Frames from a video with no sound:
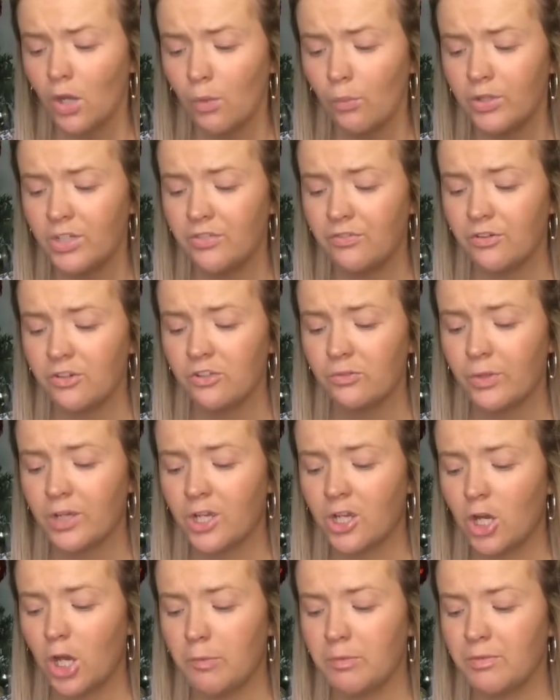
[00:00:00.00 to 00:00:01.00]
when you first
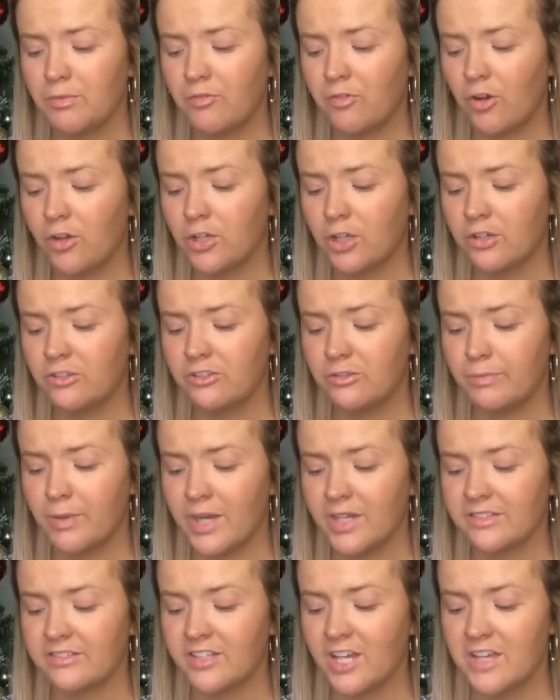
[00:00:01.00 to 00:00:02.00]
wake up and before you go to
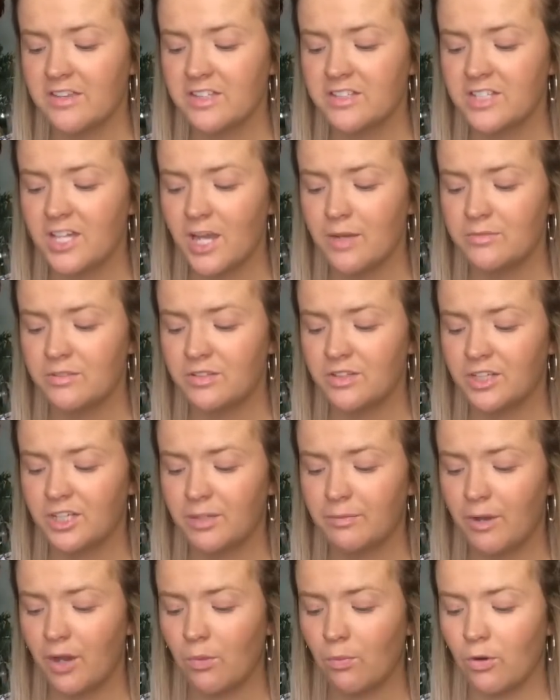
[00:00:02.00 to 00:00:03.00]
bed, take the time to
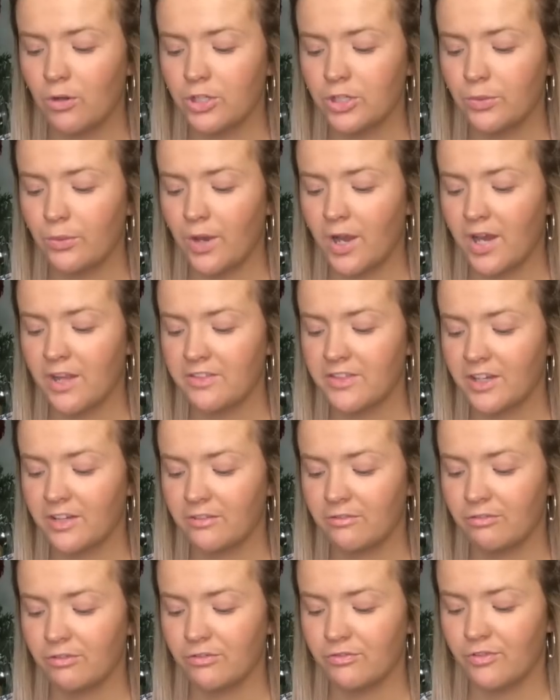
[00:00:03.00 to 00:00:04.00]
think about what you are
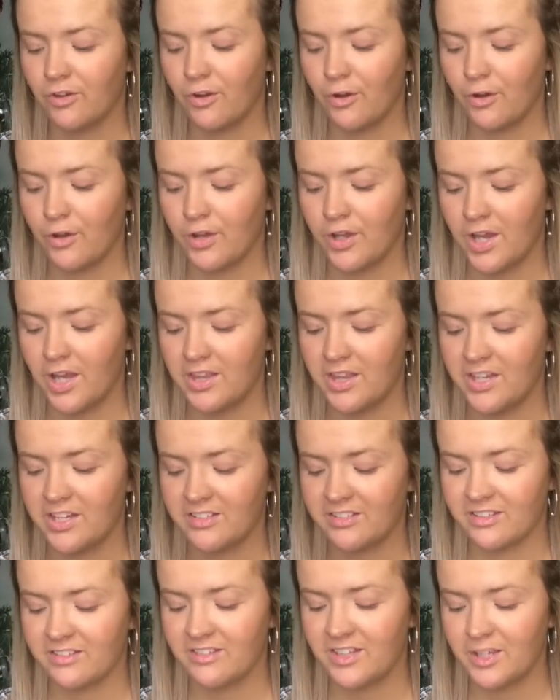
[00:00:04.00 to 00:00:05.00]
thankful for. And then
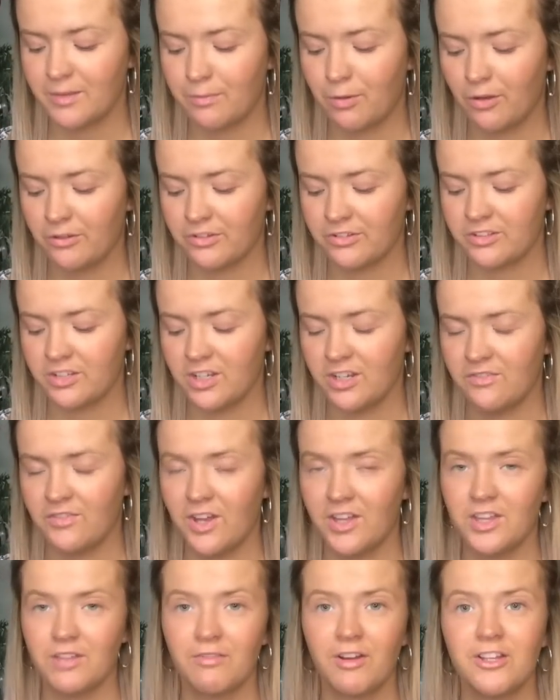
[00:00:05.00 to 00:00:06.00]
it says think positive
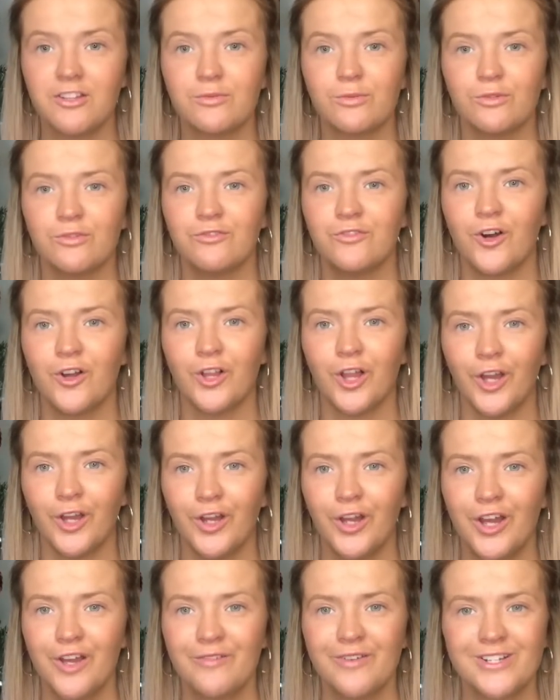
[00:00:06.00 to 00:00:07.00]
and the rest will
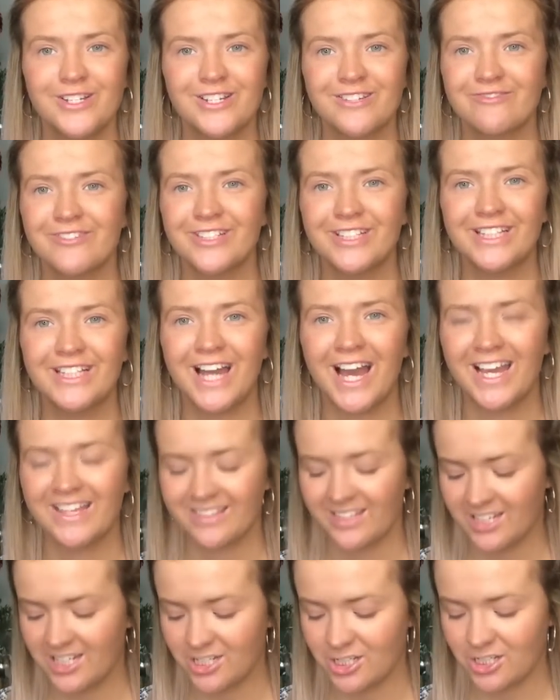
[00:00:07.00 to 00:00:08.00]
follow, which is really
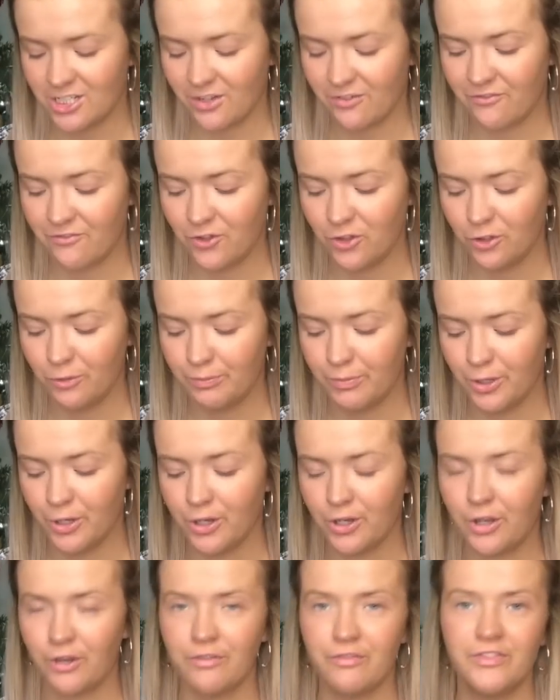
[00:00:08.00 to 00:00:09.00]
nice. And it's just a full
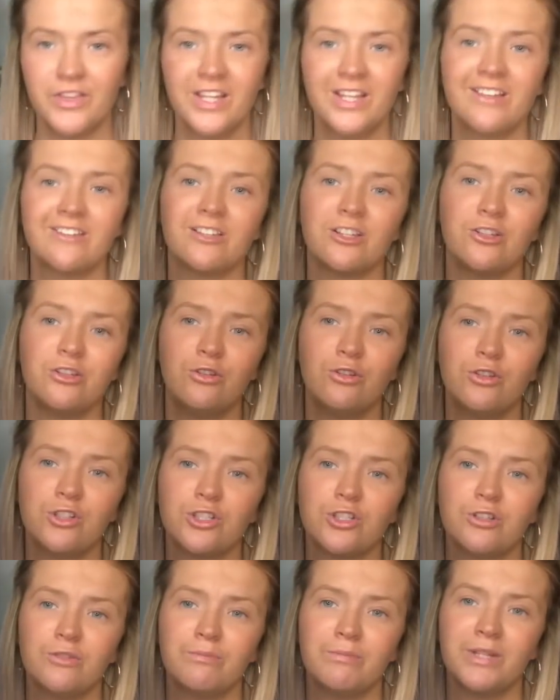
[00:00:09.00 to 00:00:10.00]
book of things that you
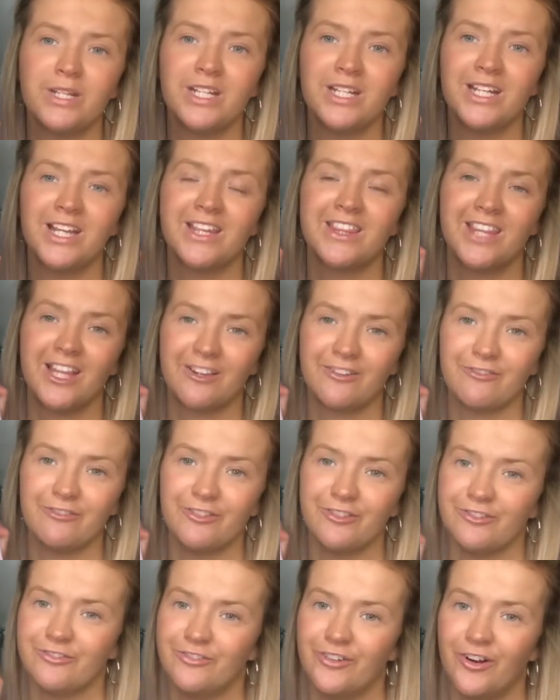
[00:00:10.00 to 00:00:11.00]
should be
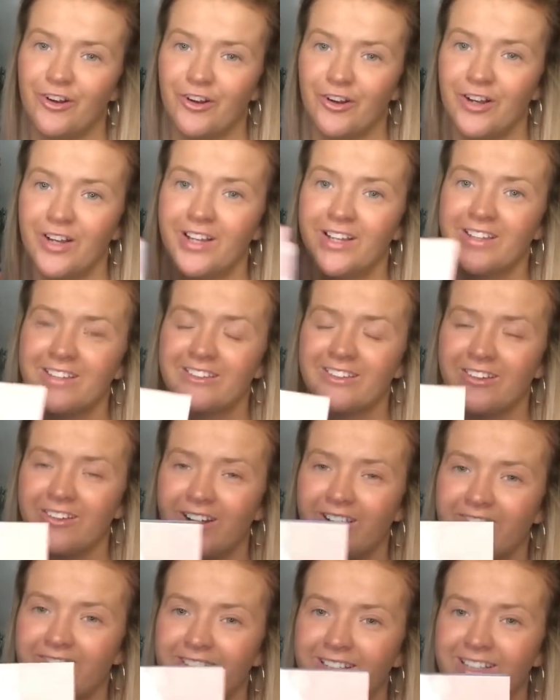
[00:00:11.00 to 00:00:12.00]
thankful for. So
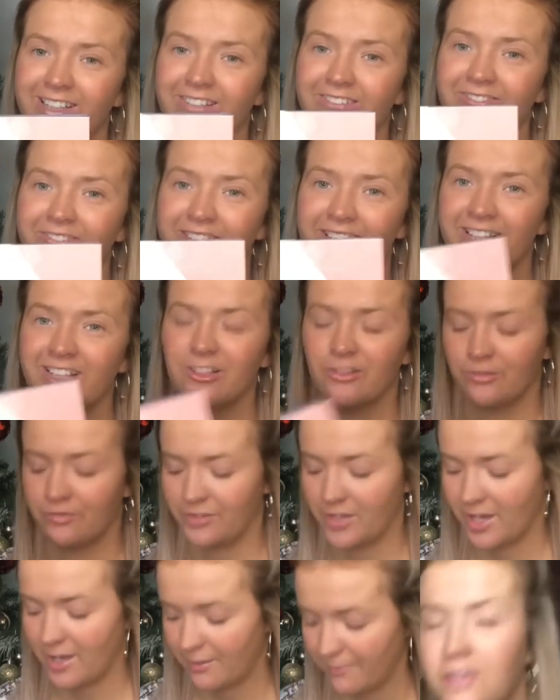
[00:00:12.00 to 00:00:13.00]
I really, really love
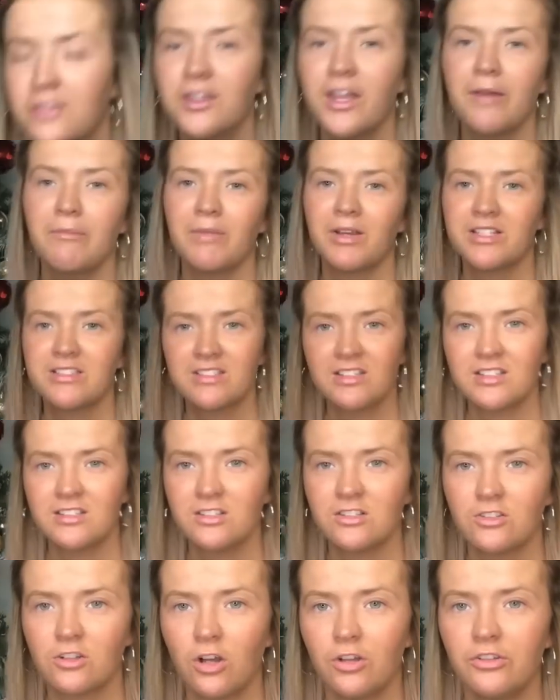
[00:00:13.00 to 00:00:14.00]
that. Then my
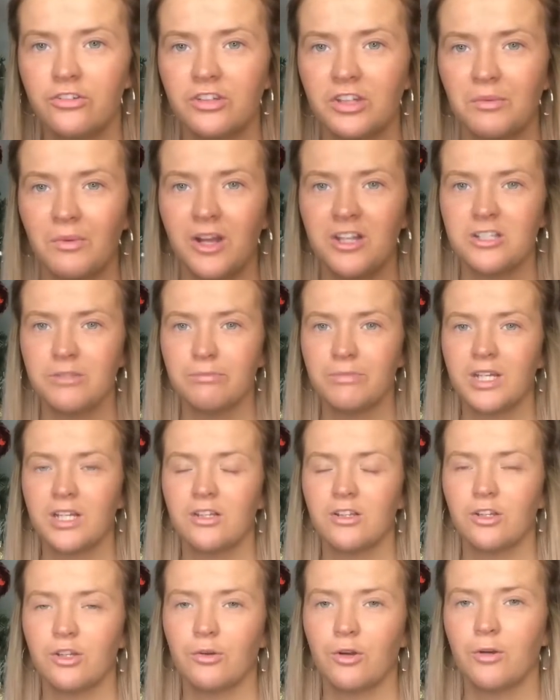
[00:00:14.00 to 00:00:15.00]
sister's constantly winding me
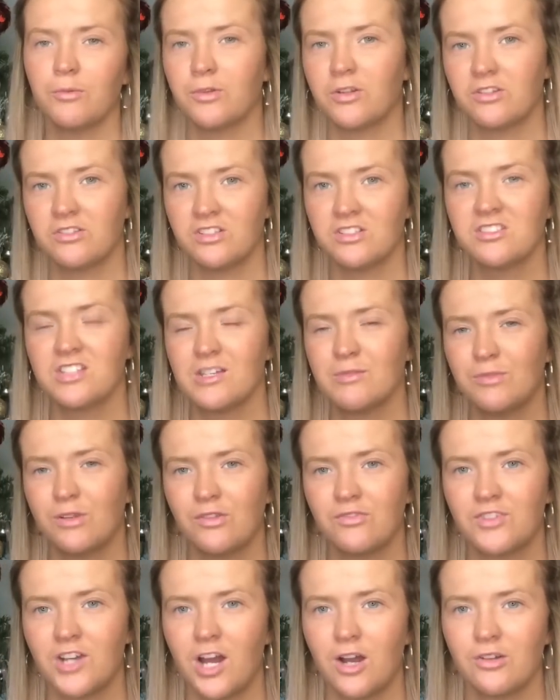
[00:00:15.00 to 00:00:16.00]
and Lou up because since I
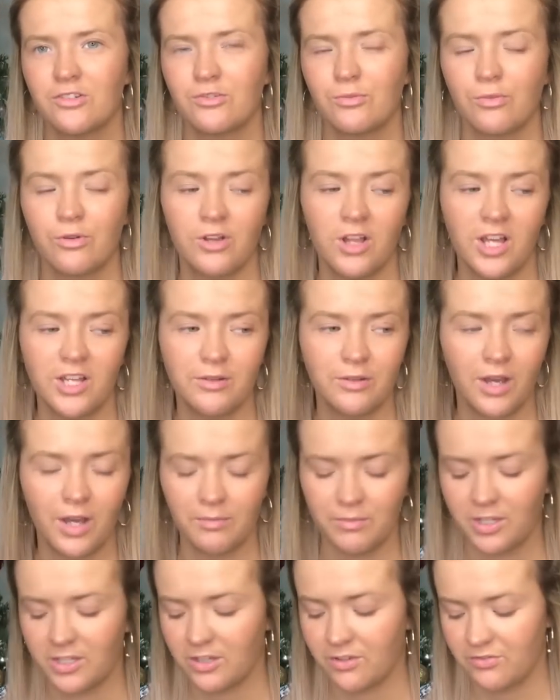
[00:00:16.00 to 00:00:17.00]
moved out, we're like,
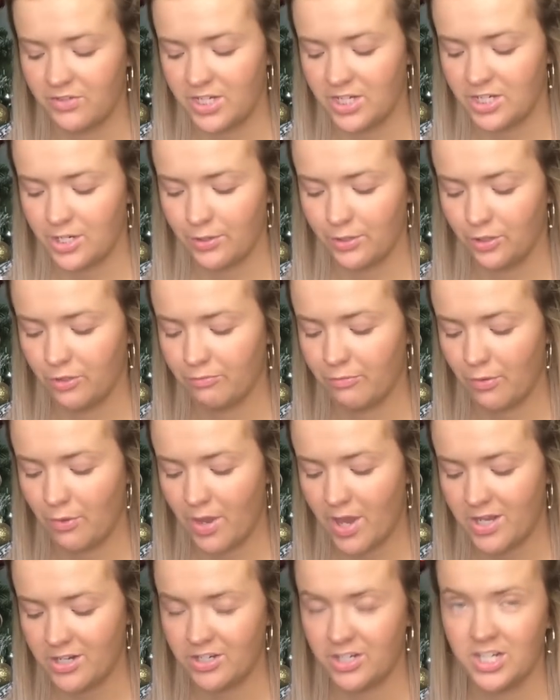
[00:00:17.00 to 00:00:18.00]
I'm like a vino. I love my
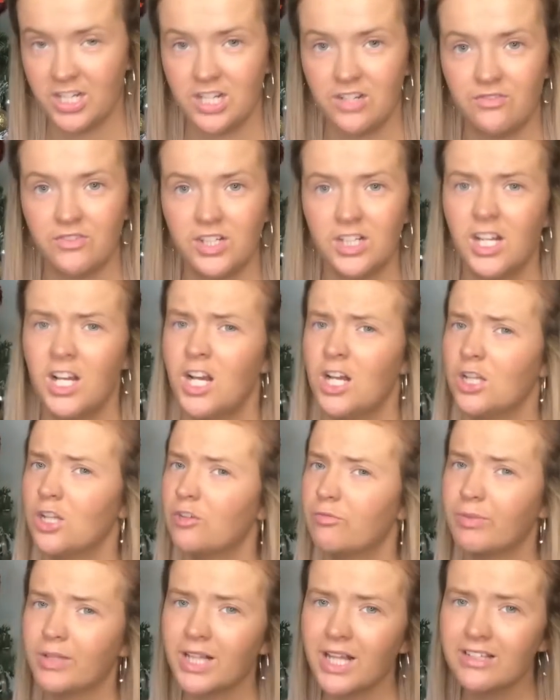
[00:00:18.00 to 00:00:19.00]
wine in an evening.
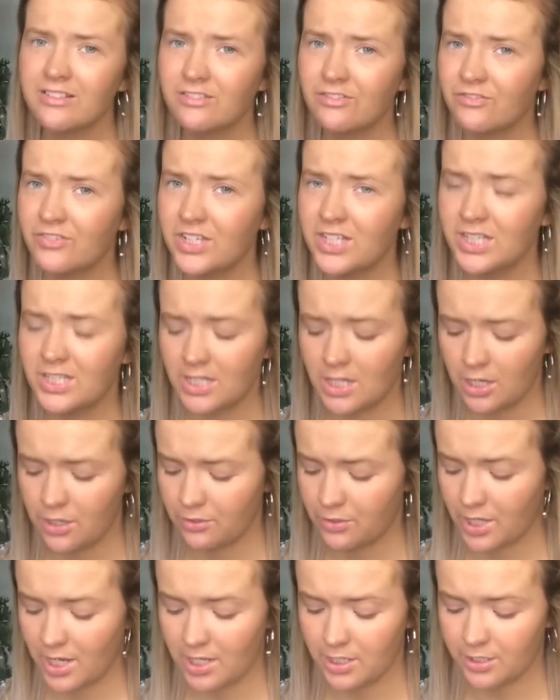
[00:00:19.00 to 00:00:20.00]
Love my glass of
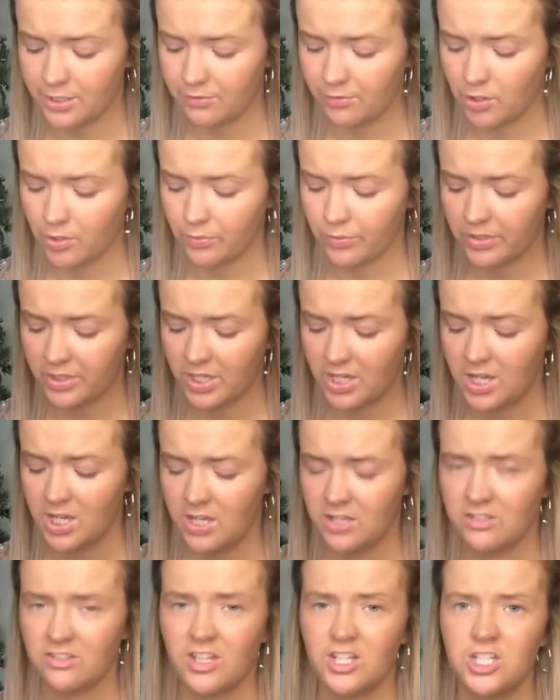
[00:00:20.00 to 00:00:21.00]
vino, can't go wrong with it.
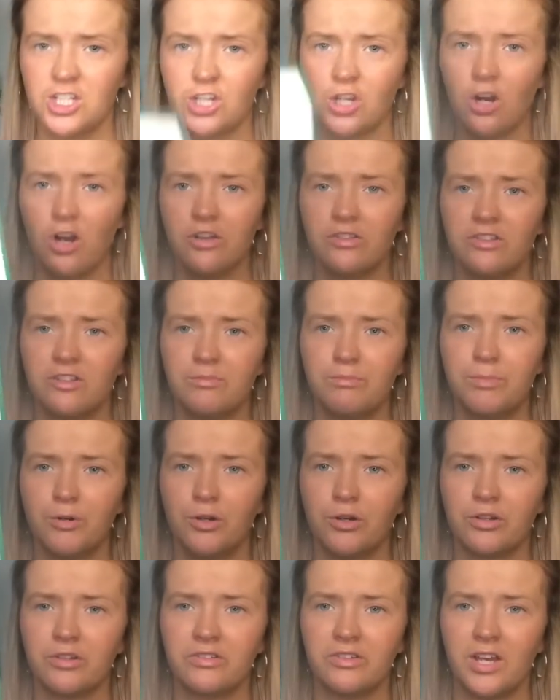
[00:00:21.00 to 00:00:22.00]
So then she got us this
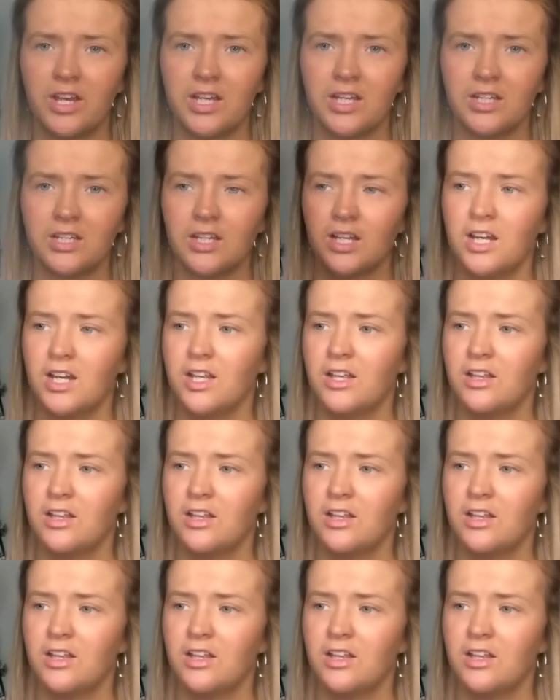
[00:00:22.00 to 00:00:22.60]
book saying,